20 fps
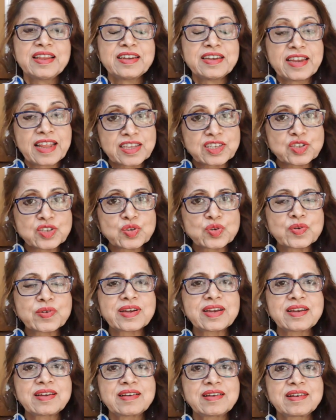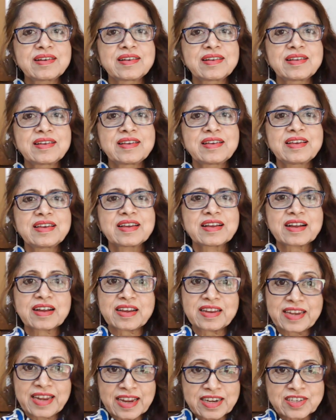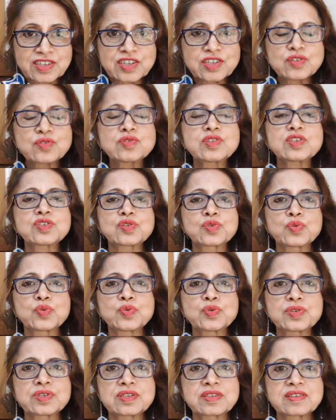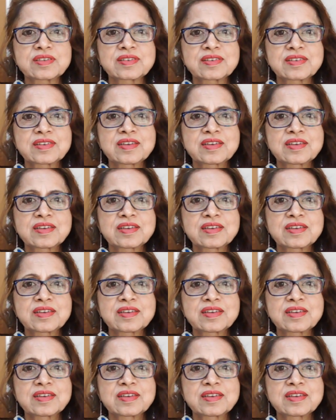Natural, connected to the source,